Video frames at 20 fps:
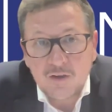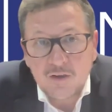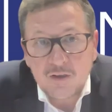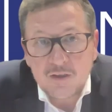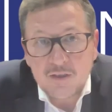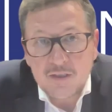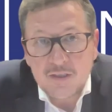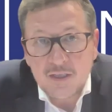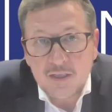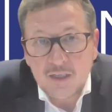
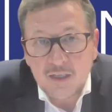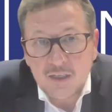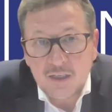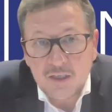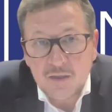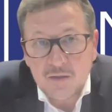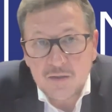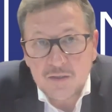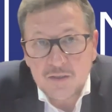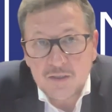that's still in
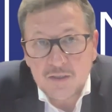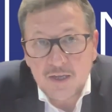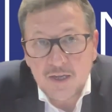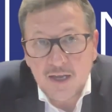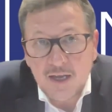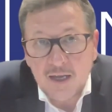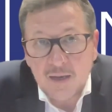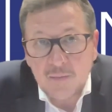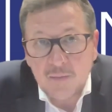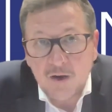use
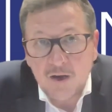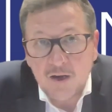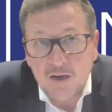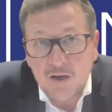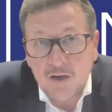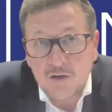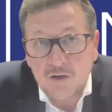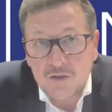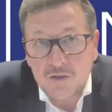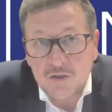today by
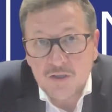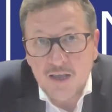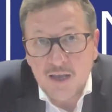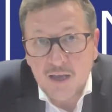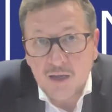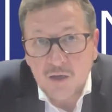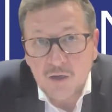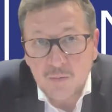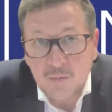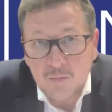not just
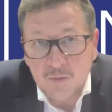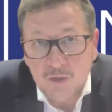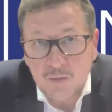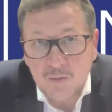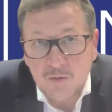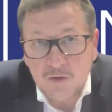that company,